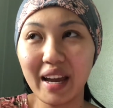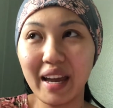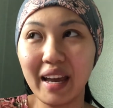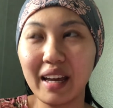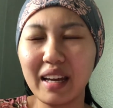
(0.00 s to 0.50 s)

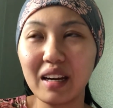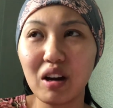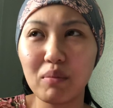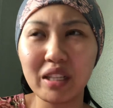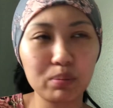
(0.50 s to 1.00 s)
and
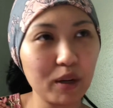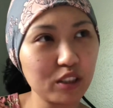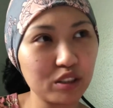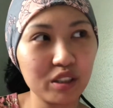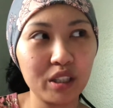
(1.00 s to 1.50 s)
um,
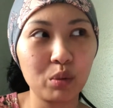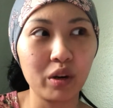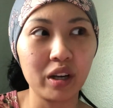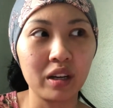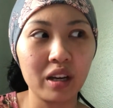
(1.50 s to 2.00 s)
especially
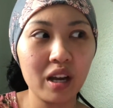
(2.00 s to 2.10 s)
when